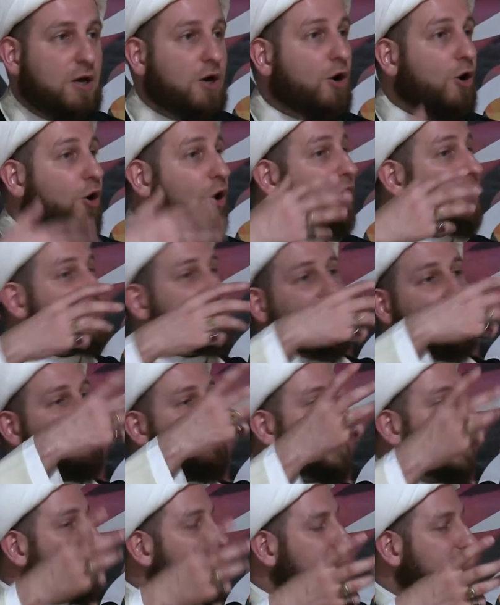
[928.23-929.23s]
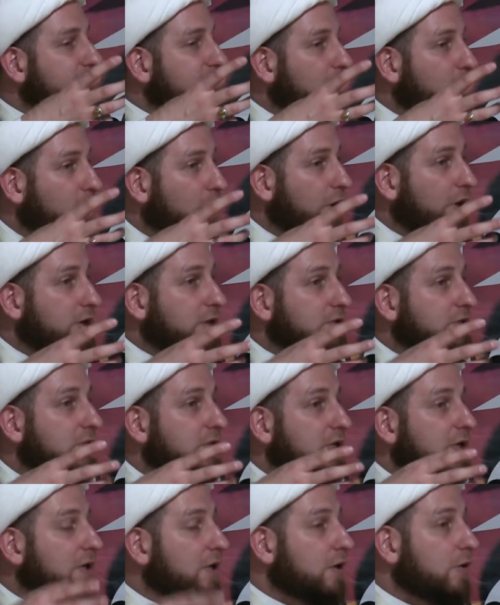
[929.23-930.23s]
Or some parts of the world
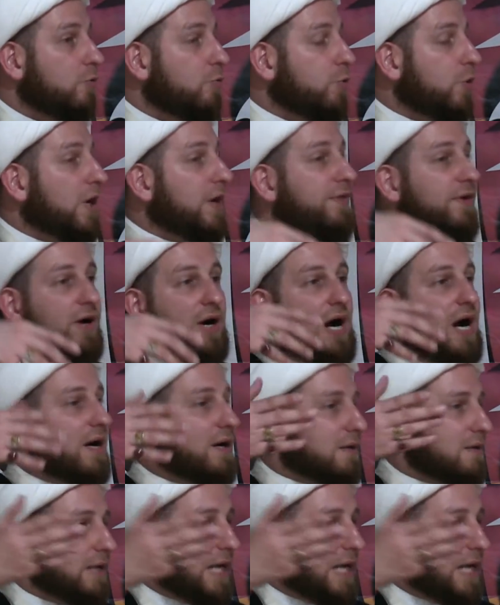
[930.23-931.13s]
where there are,